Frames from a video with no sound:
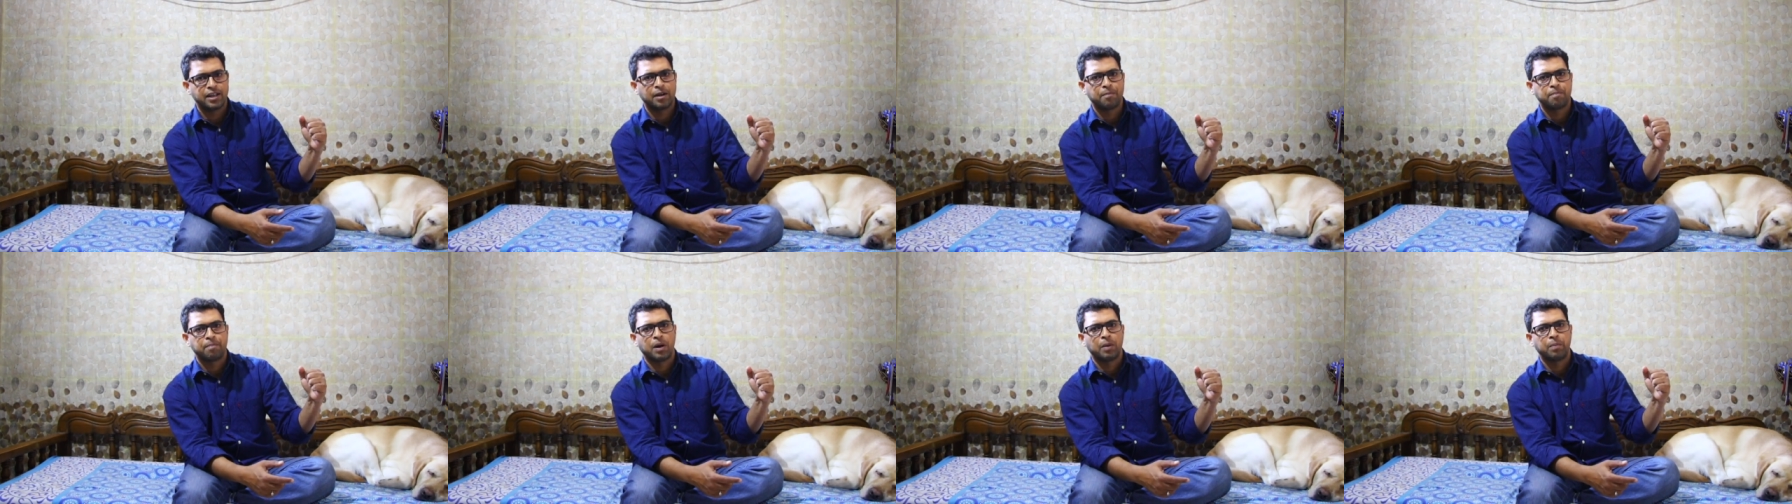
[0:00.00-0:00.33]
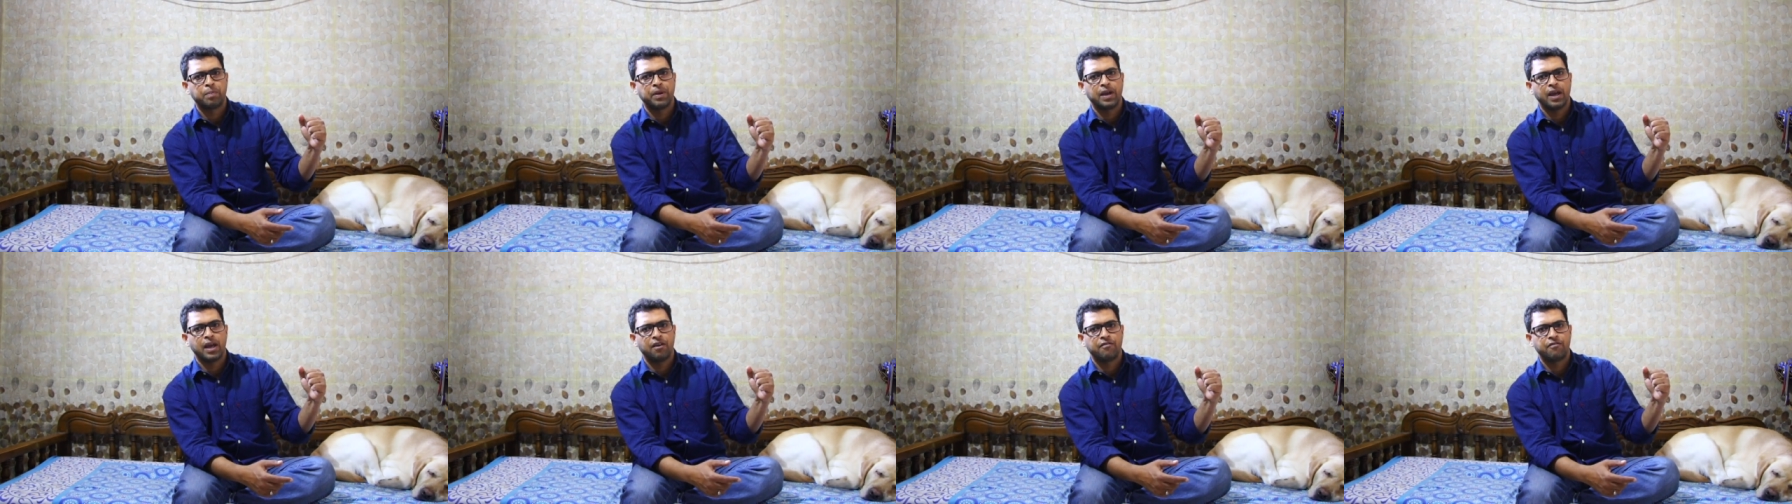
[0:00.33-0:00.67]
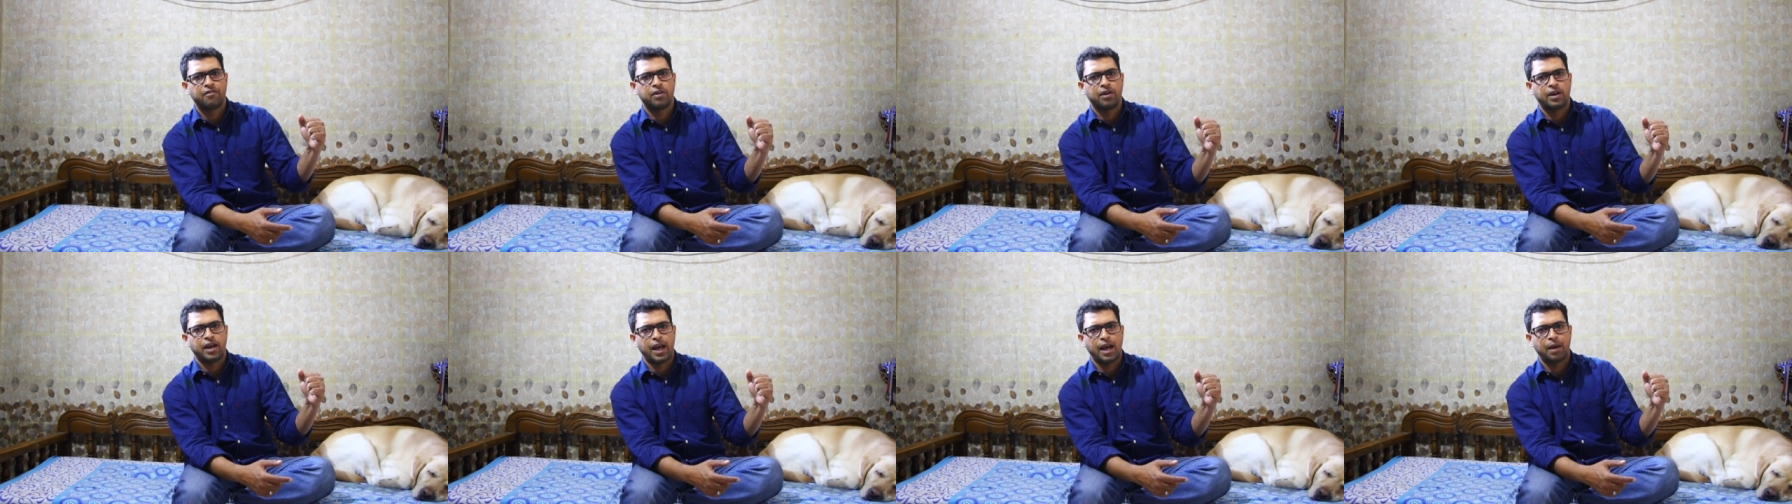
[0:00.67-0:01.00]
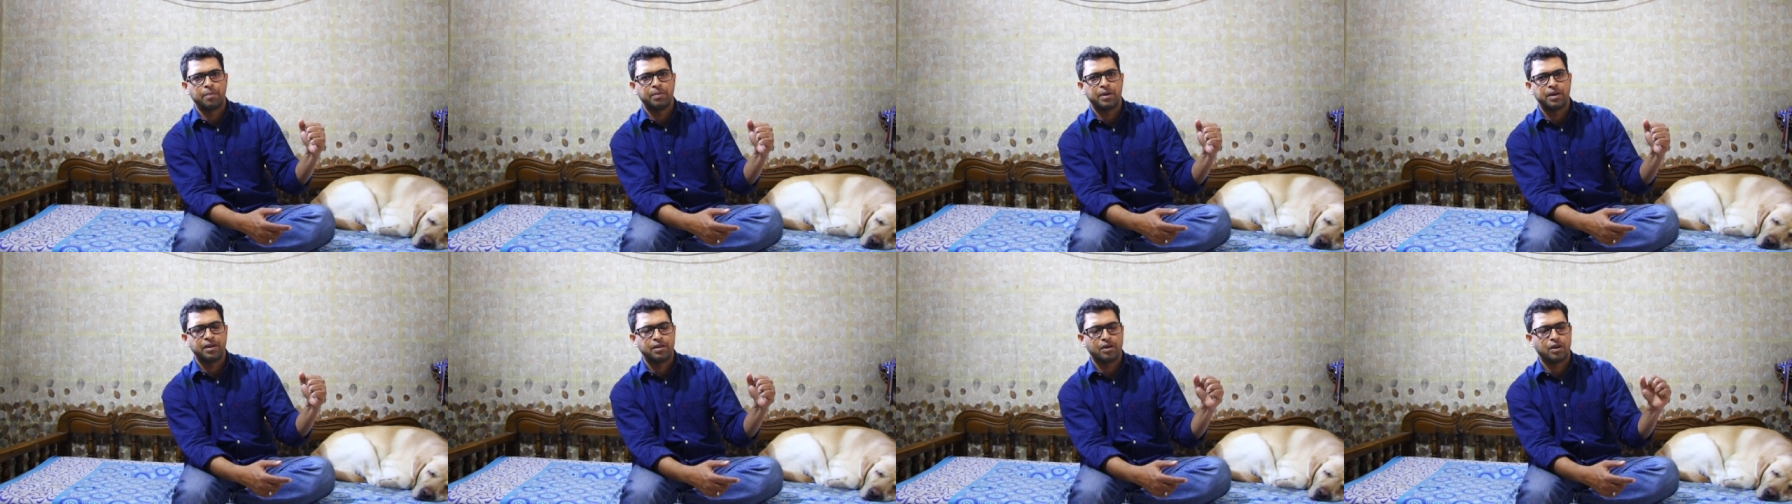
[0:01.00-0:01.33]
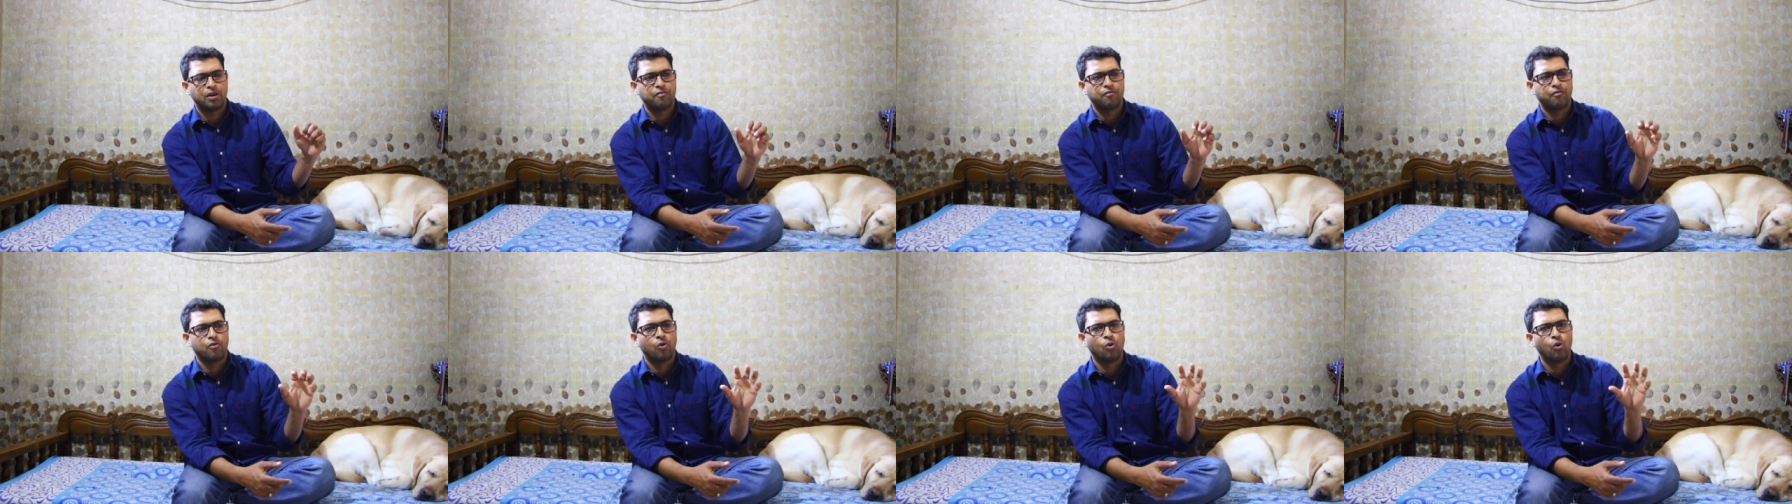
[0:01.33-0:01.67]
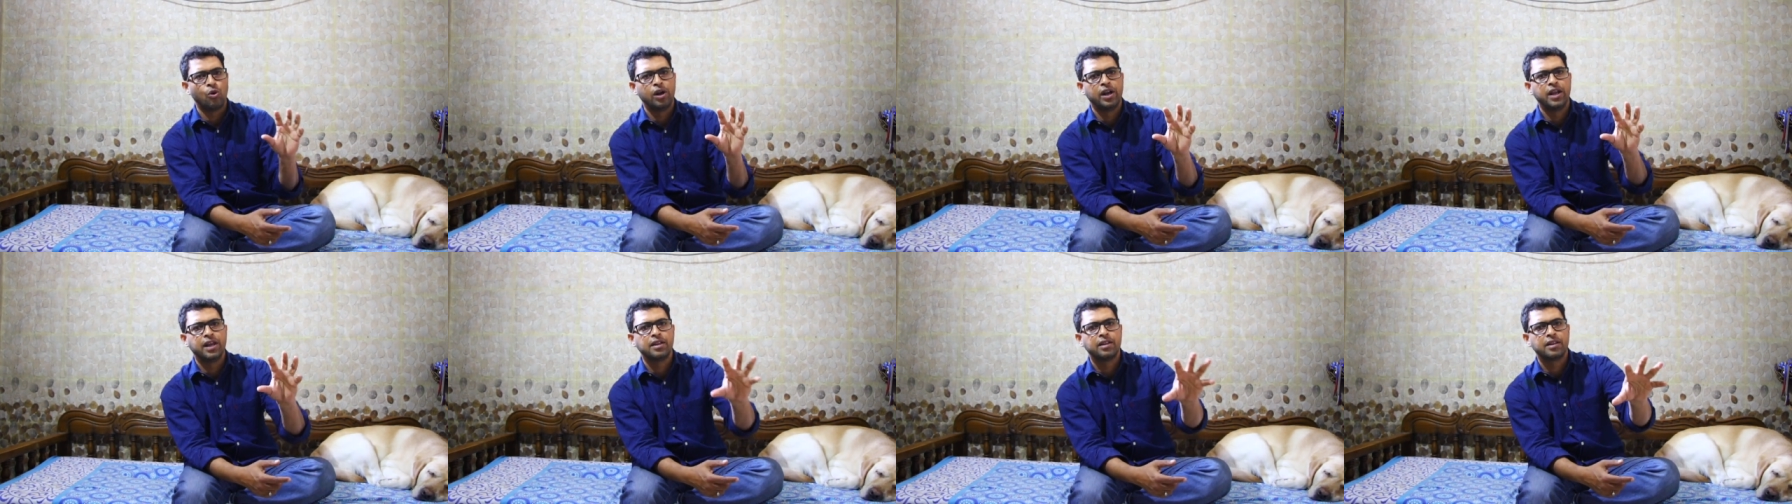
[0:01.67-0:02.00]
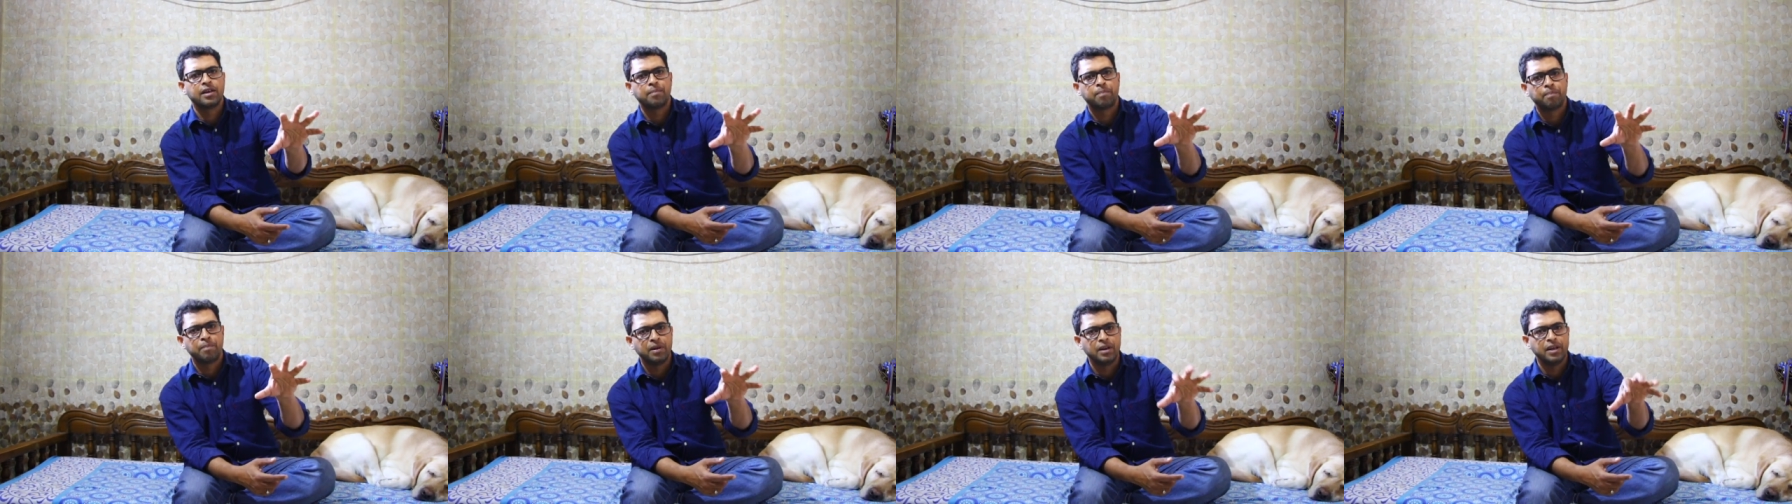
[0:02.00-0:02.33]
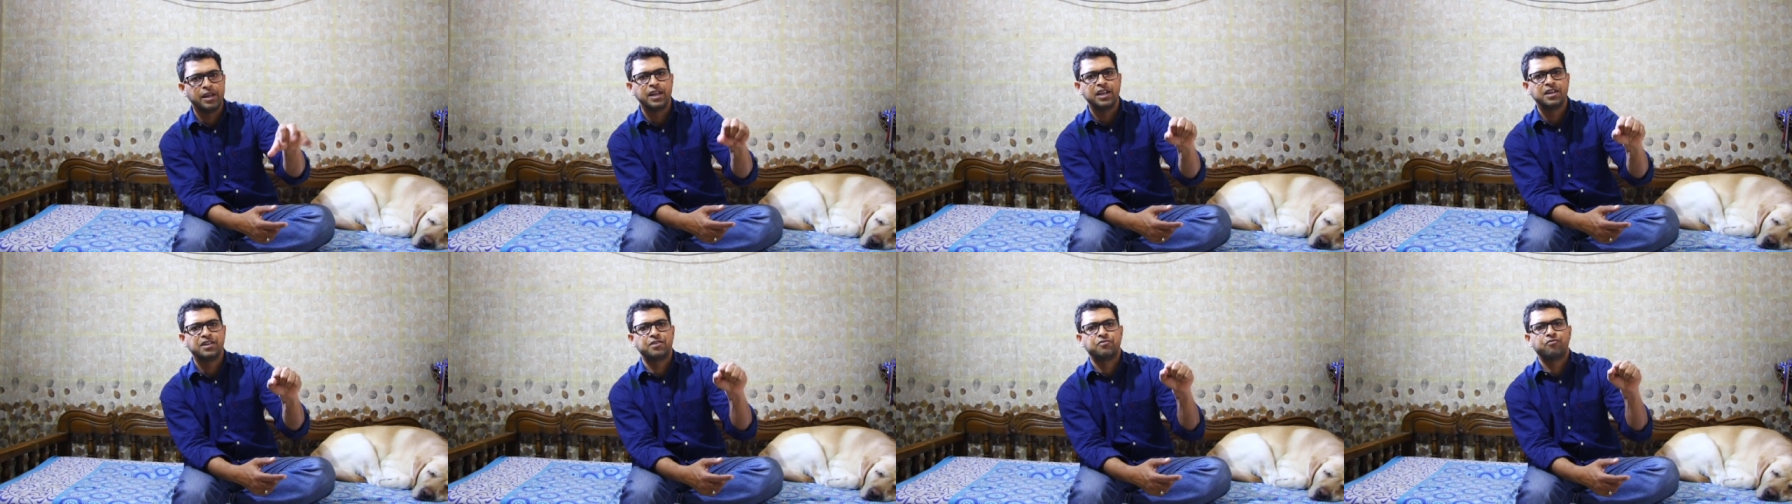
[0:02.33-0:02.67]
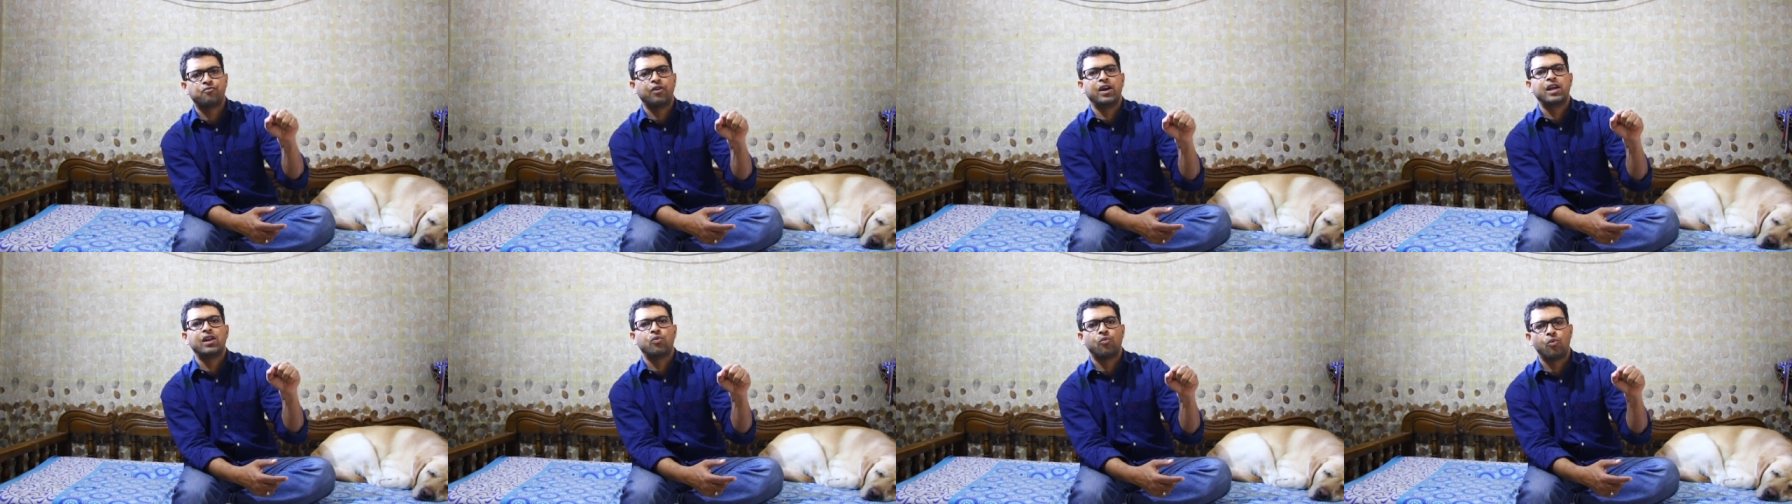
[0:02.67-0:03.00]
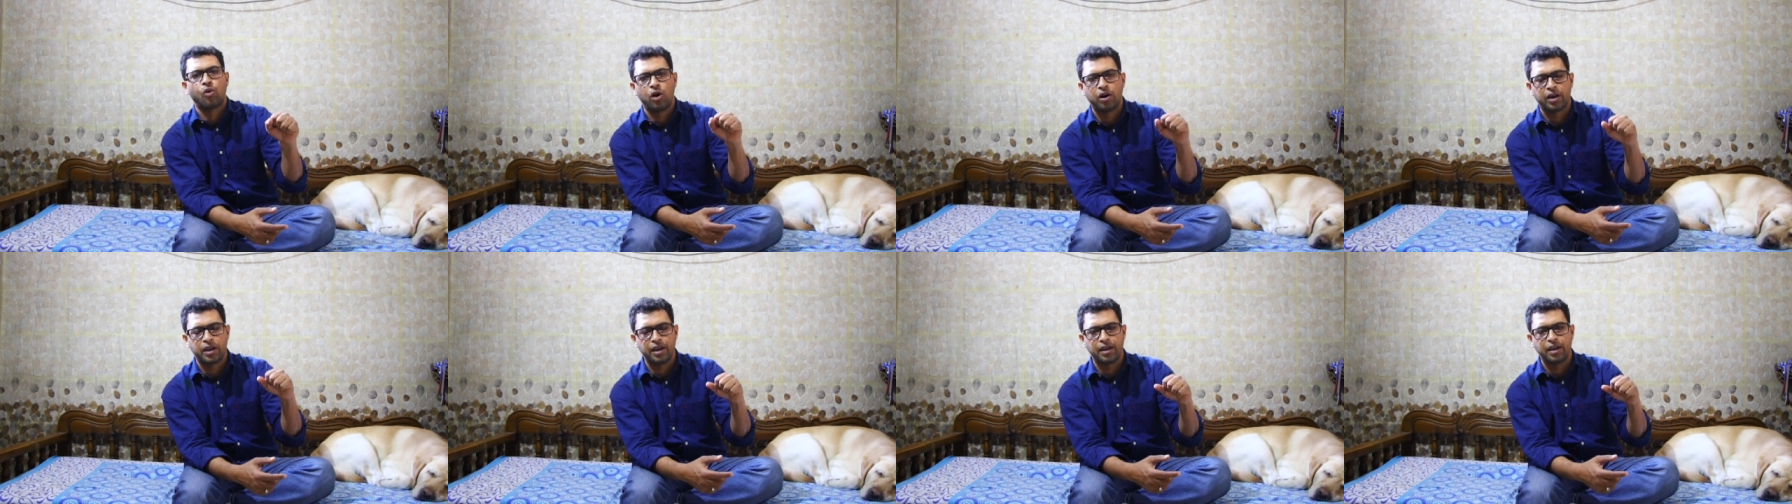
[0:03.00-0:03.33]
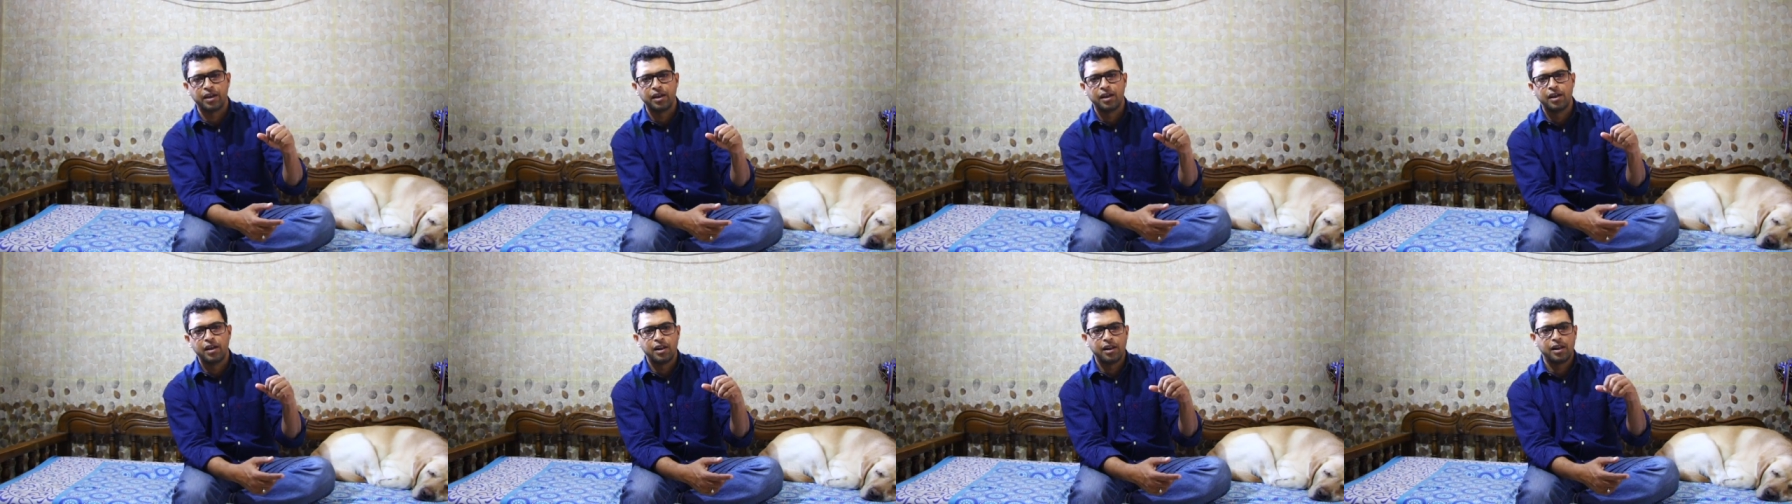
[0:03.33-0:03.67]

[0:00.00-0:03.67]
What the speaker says: that puppy have a habit of holding the leash while walking.